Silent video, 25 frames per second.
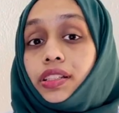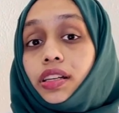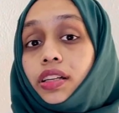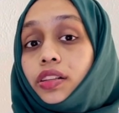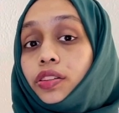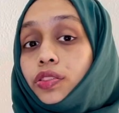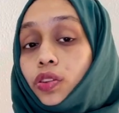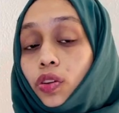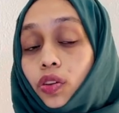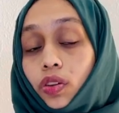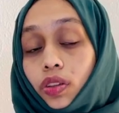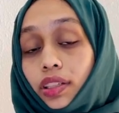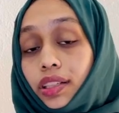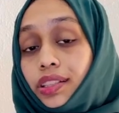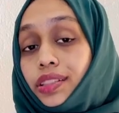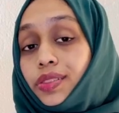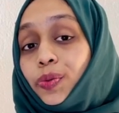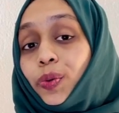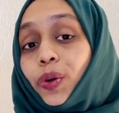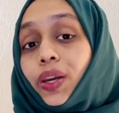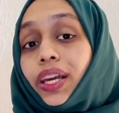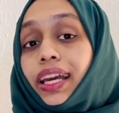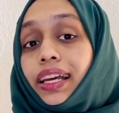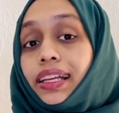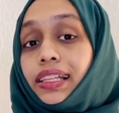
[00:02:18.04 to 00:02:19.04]
and toddlers,
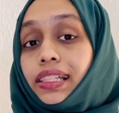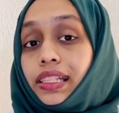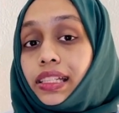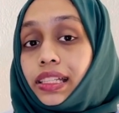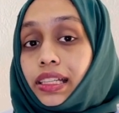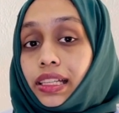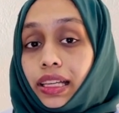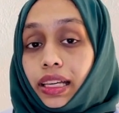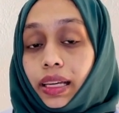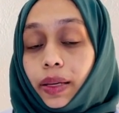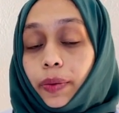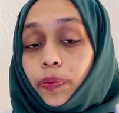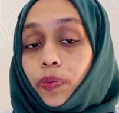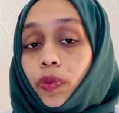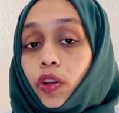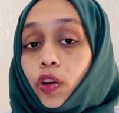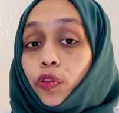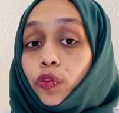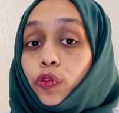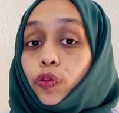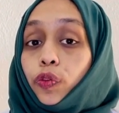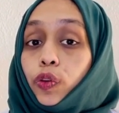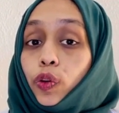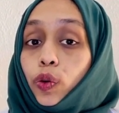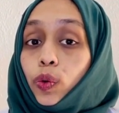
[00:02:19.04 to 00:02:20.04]
we can see
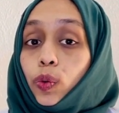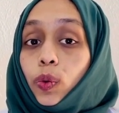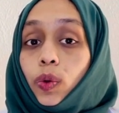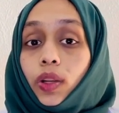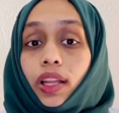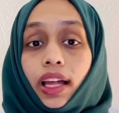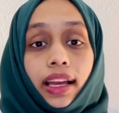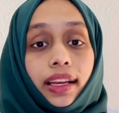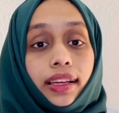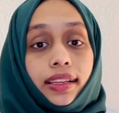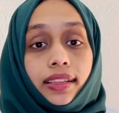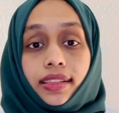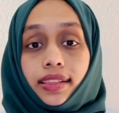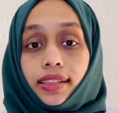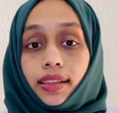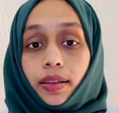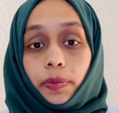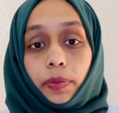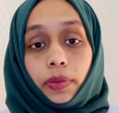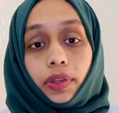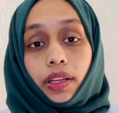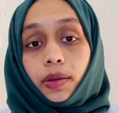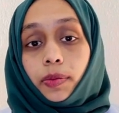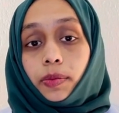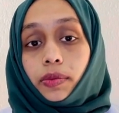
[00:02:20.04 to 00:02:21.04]
flu-like
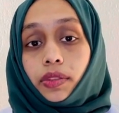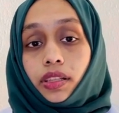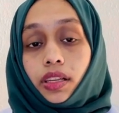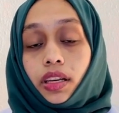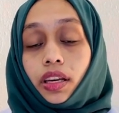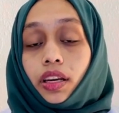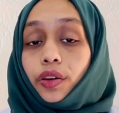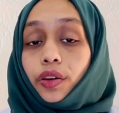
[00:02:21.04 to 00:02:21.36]
symptoms,